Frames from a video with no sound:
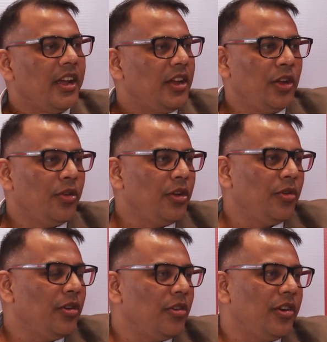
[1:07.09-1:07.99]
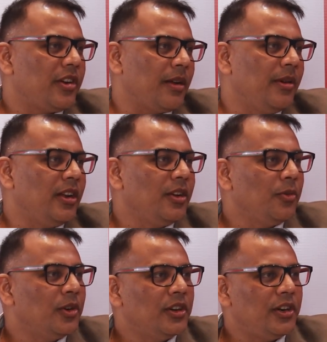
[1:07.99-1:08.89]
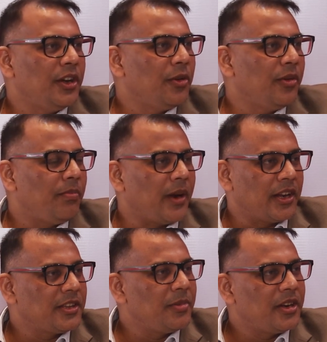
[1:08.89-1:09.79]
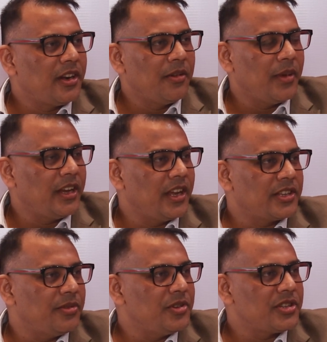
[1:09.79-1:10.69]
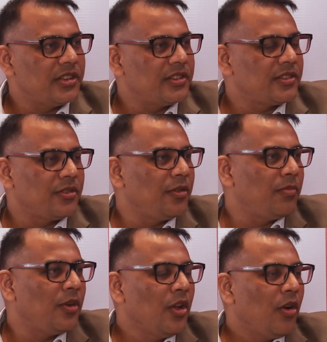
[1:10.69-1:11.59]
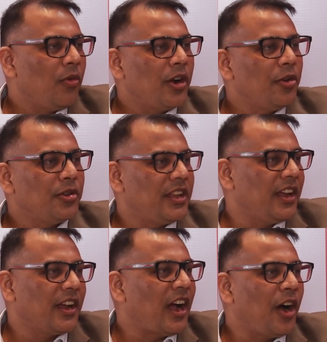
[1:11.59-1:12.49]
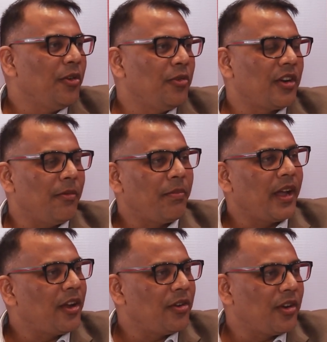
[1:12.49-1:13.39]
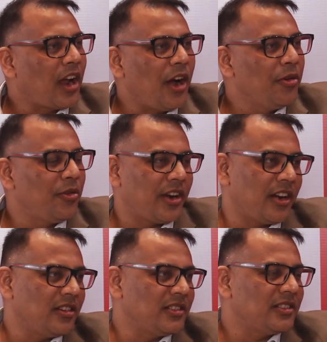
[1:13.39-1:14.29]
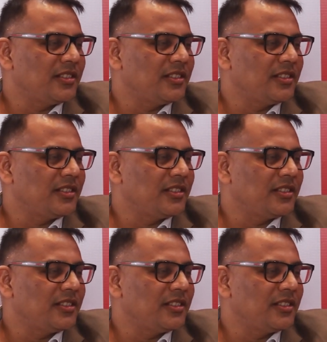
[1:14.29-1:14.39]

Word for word: You, you, you know, you traveled the world, you participated in many exhibitions. So what do you think, how you compare or how you rate us?